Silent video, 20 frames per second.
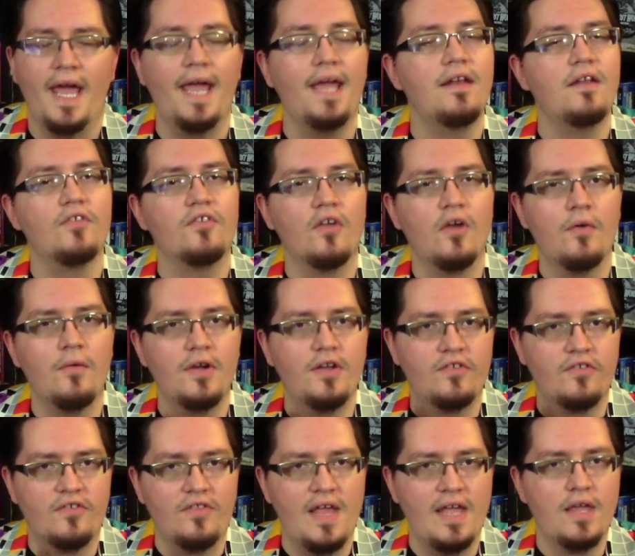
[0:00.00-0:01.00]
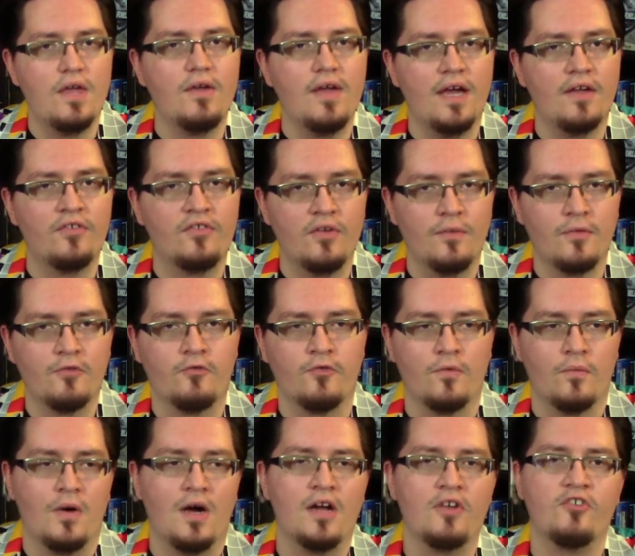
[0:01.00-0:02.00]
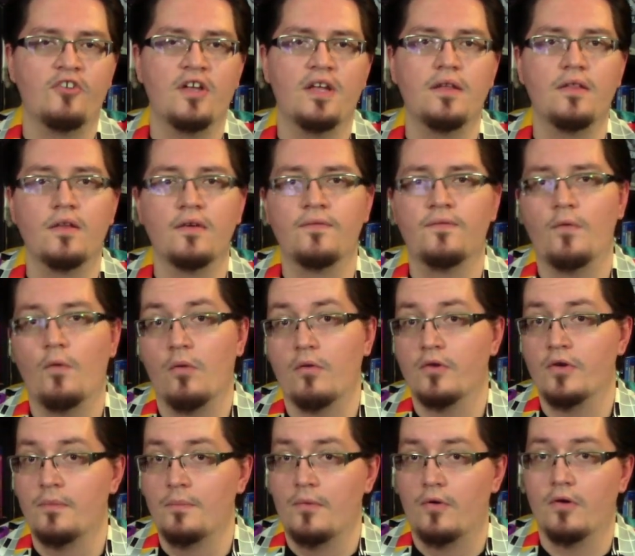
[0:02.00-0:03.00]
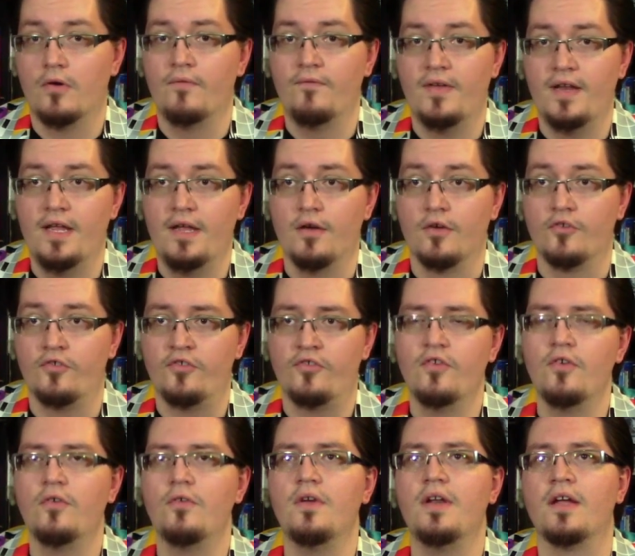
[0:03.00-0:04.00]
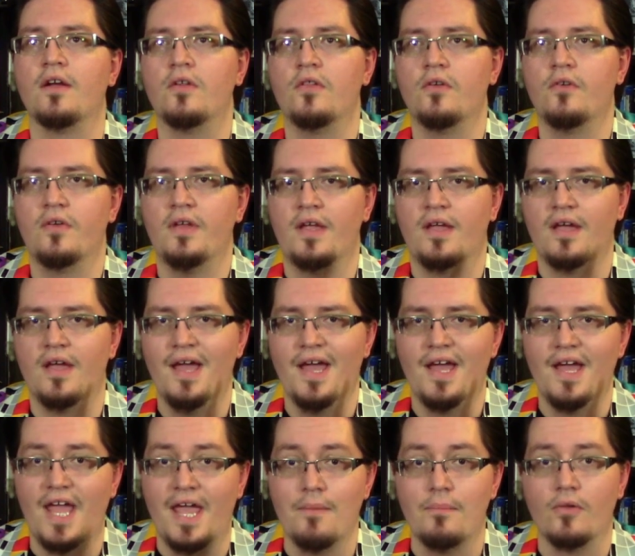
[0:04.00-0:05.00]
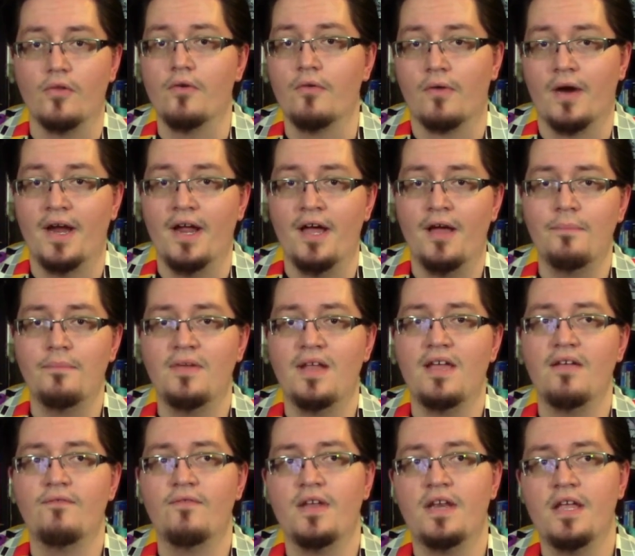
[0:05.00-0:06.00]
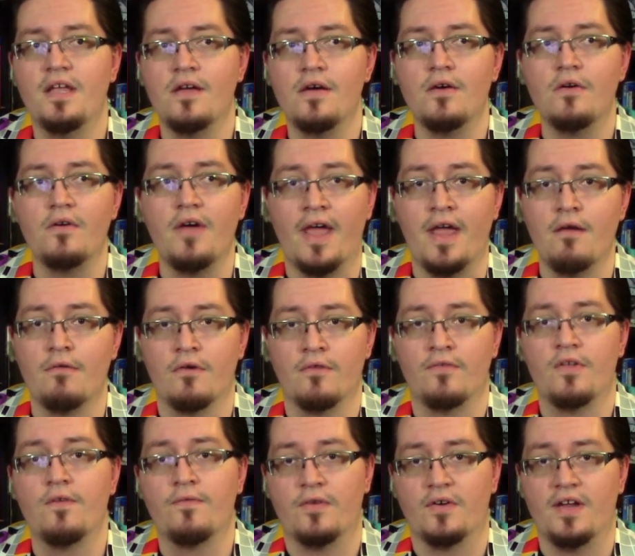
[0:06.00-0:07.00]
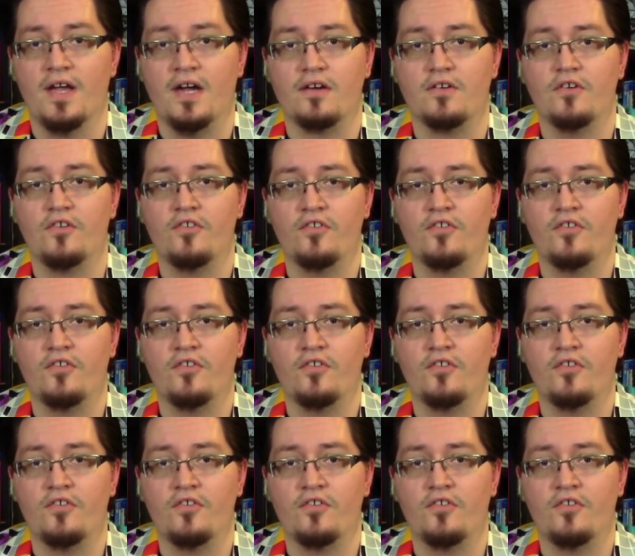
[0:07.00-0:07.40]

And as always, thank you guys so much for watching. Look forward to more videos soon, including a Blu-ray update video, a review for Dr.